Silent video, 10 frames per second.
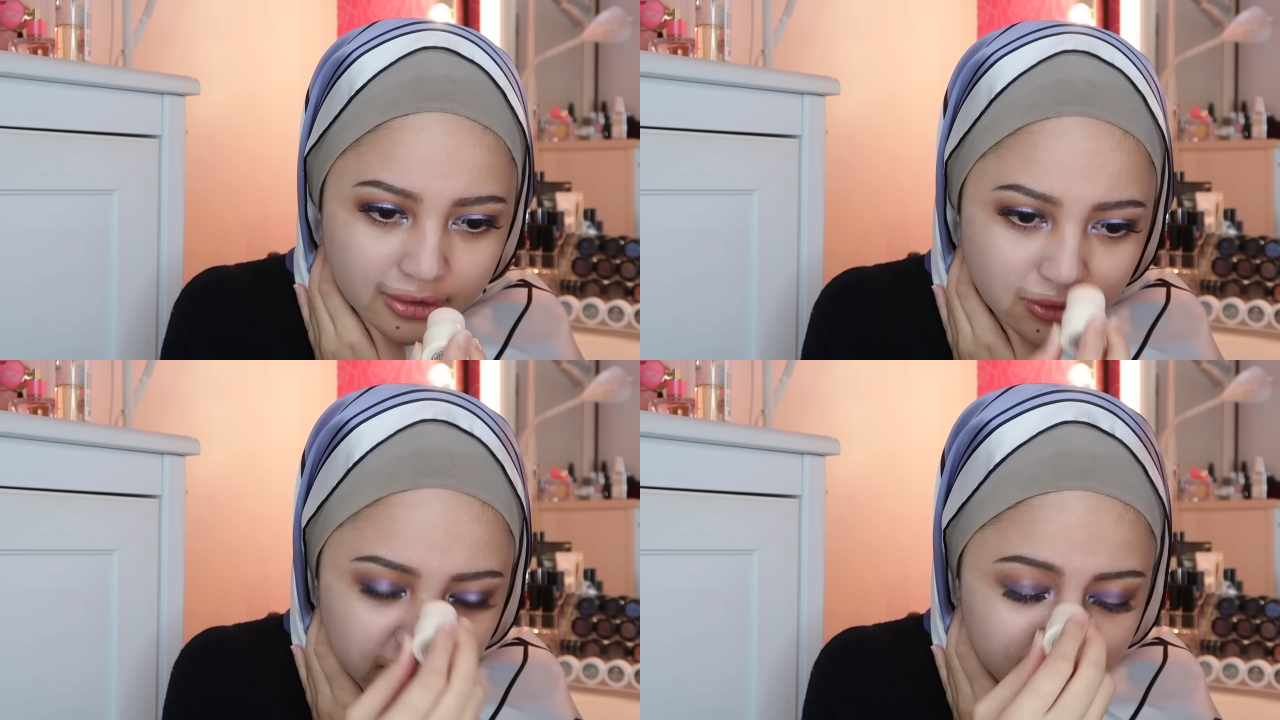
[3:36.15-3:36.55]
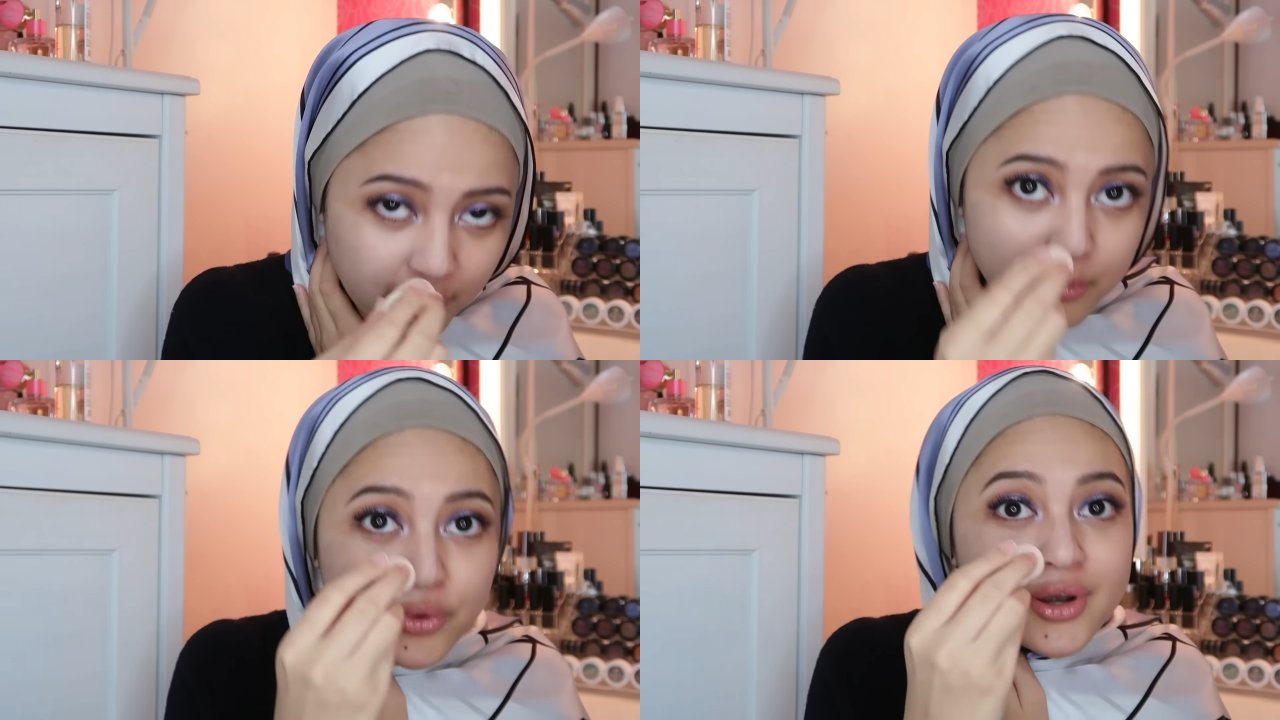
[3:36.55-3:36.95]
don't know if
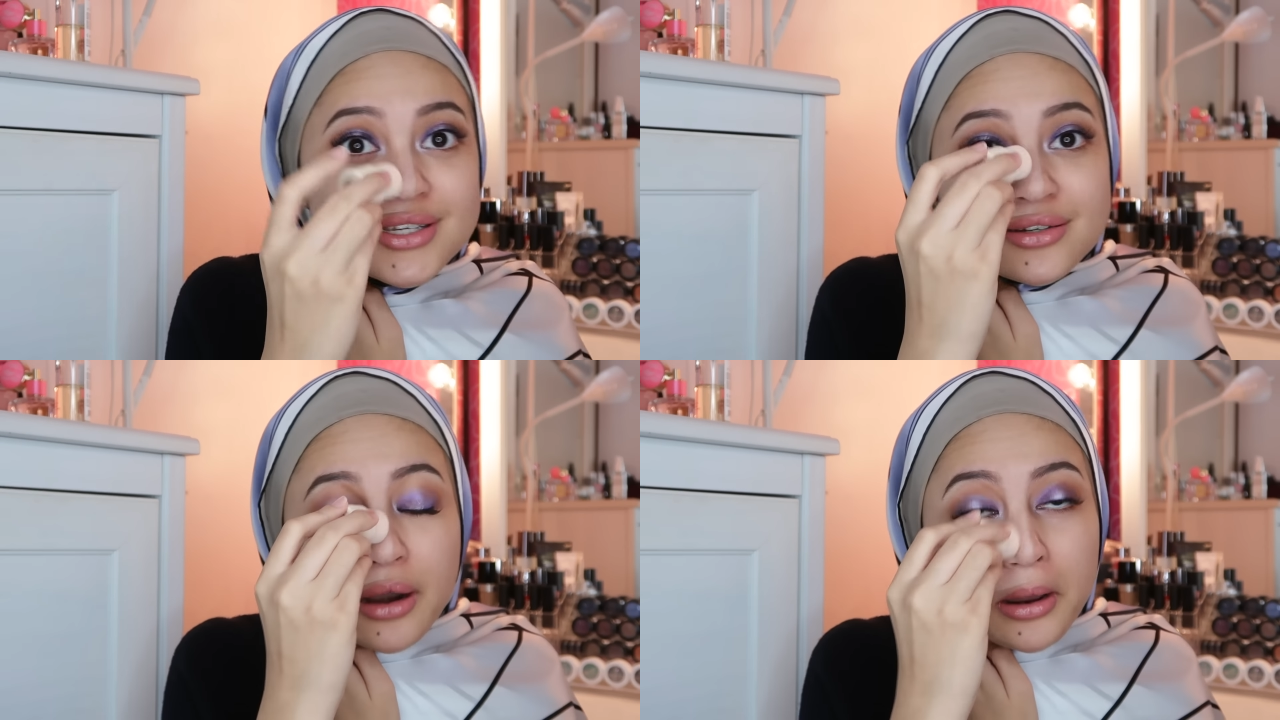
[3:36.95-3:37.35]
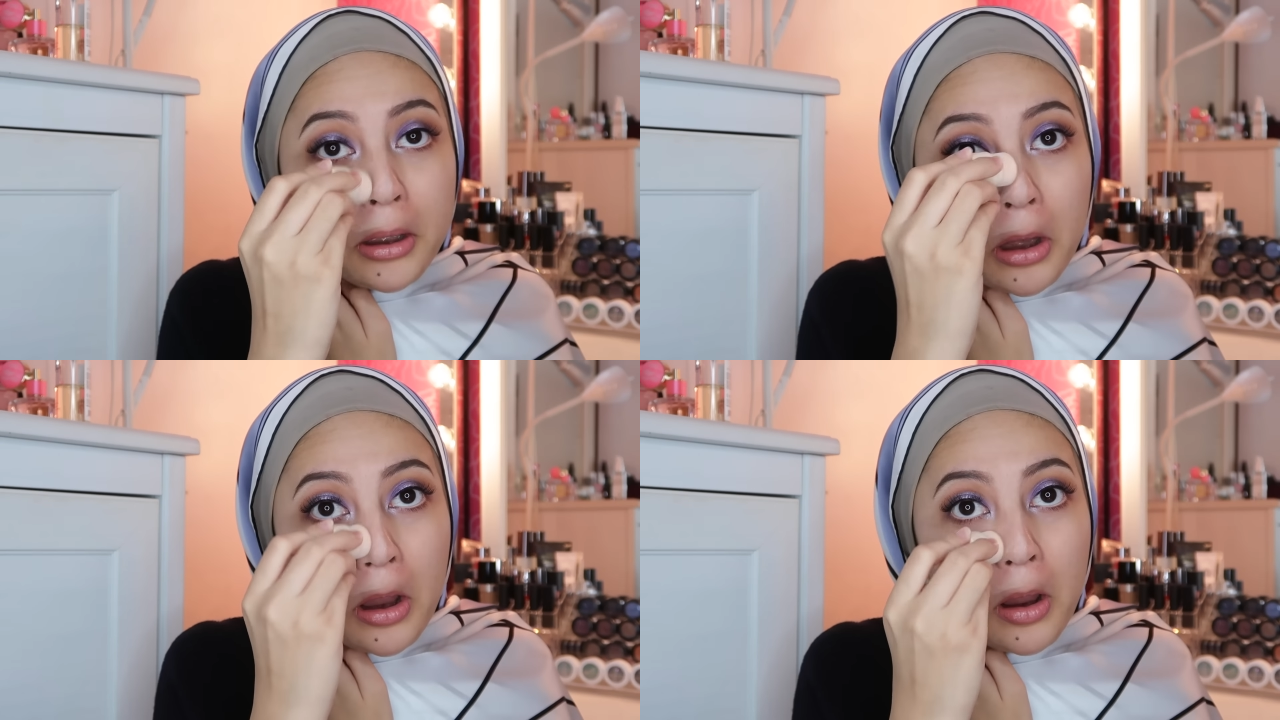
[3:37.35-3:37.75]
I'm doing this right,
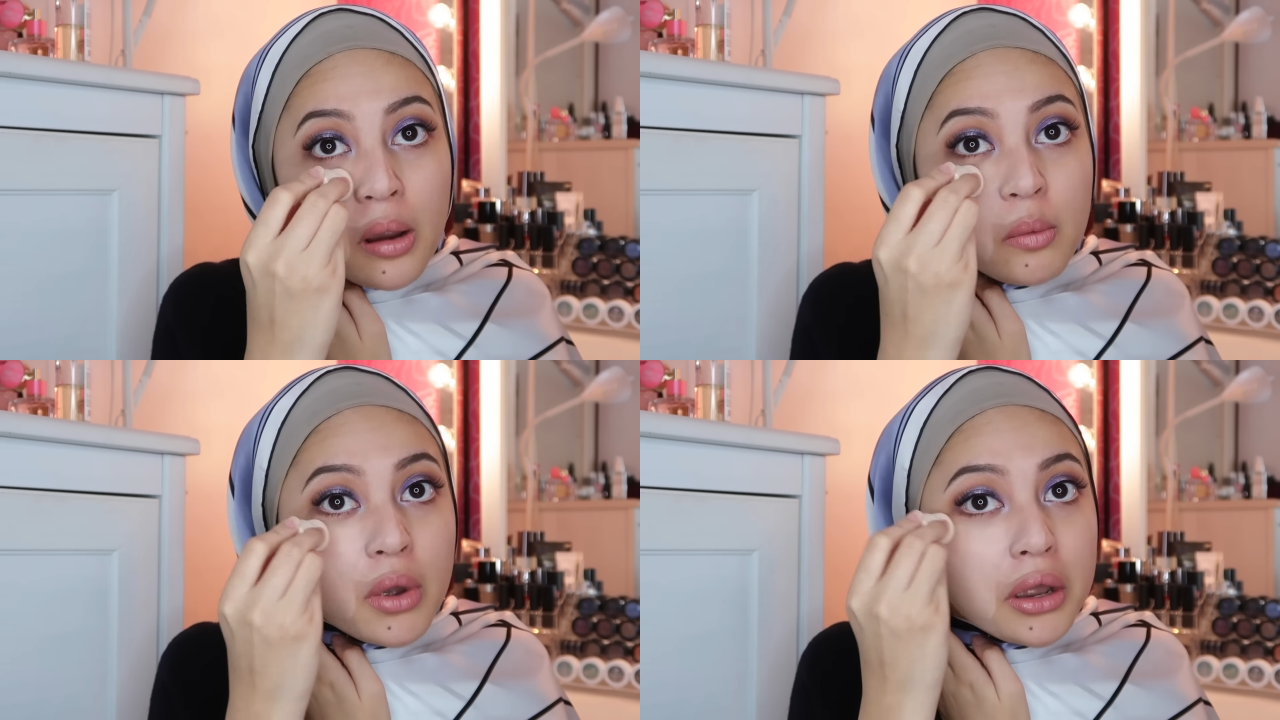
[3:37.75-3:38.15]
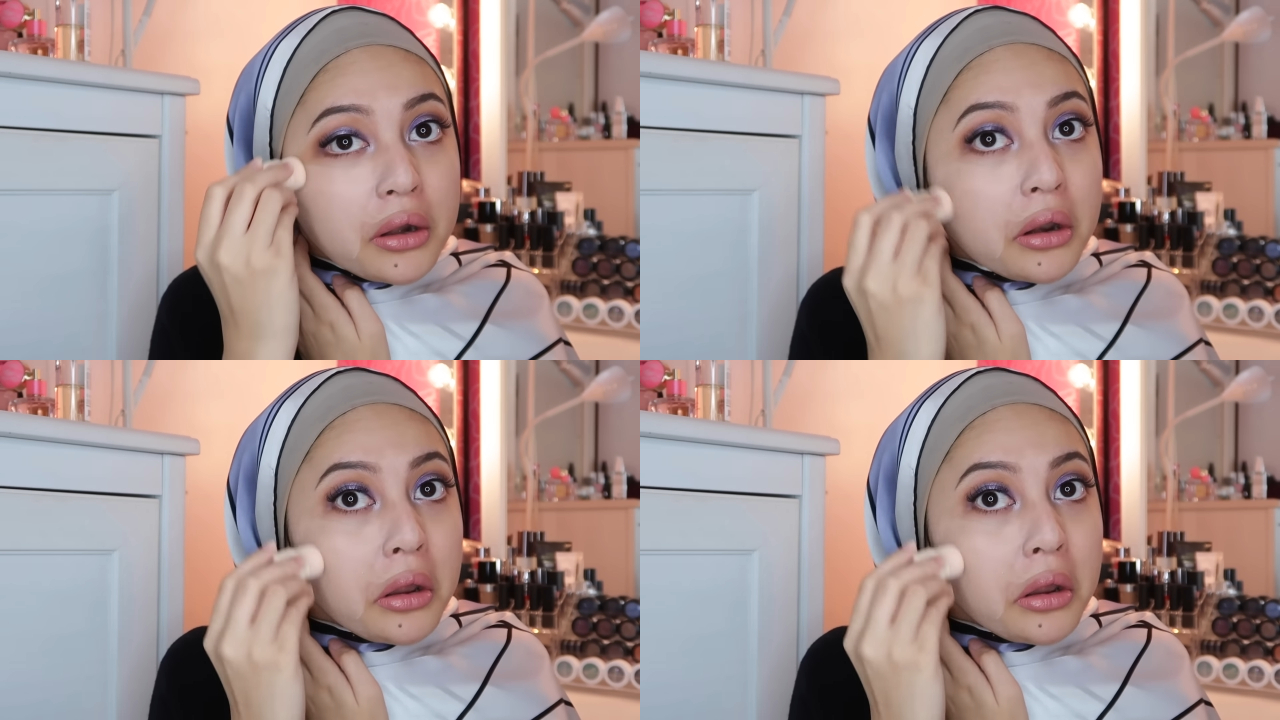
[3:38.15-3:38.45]
but